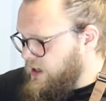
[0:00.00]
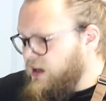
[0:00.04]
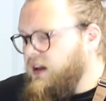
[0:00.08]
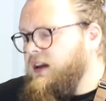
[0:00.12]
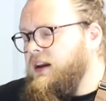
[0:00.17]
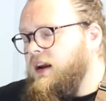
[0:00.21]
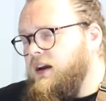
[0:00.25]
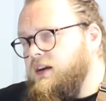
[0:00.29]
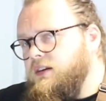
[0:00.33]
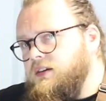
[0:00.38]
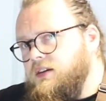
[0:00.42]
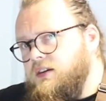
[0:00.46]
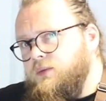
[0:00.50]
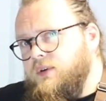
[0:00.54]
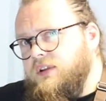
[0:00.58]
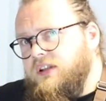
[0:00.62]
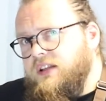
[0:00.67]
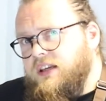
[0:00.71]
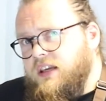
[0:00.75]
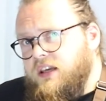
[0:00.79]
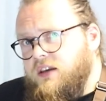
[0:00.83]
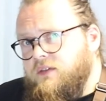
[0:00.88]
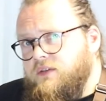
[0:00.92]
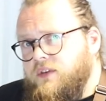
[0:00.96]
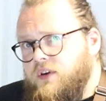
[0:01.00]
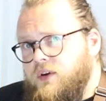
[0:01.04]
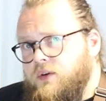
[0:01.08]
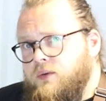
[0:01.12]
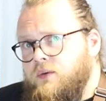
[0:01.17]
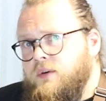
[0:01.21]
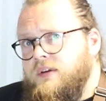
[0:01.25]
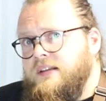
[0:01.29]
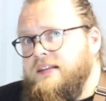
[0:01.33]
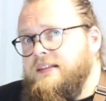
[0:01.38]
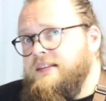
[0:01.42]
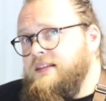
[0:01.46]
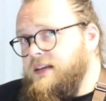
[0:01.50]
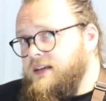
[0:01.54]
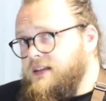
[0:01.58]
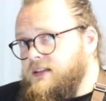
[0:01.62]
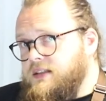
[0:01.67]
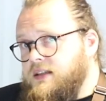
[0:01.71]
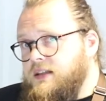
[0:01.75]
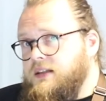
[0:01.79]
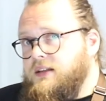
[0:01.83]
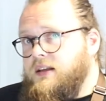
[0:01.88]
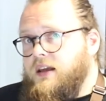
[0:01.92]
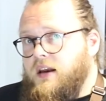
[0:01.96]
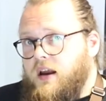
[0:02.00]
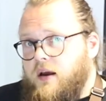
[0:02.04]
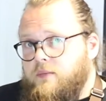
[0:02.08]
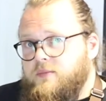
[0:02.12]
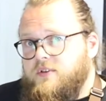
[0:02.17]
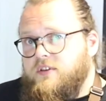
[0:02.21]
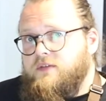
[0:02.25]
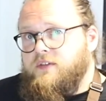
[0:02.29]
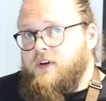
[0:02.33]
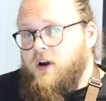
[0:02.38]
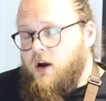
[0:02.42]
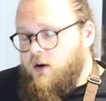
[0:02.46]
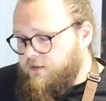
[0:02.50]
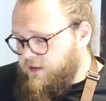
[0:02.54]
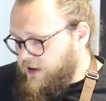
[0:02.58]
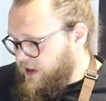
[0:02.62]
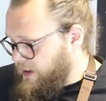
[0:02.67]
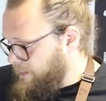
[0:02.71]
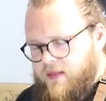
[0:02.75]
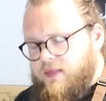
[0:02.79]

grinder will give you 16 grams of coffee.